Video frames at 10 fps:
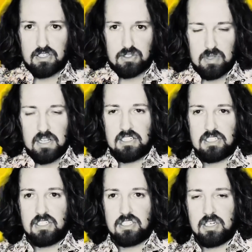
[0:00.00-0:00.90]

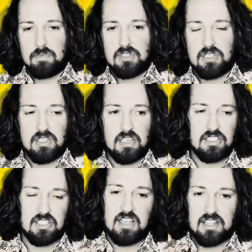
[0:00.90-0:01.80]
relationships and
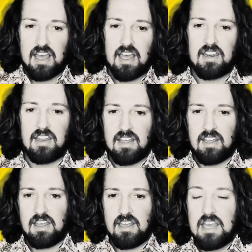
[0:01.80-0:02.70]
things like that
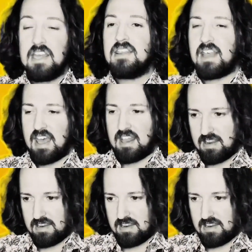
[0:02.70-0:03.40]
in that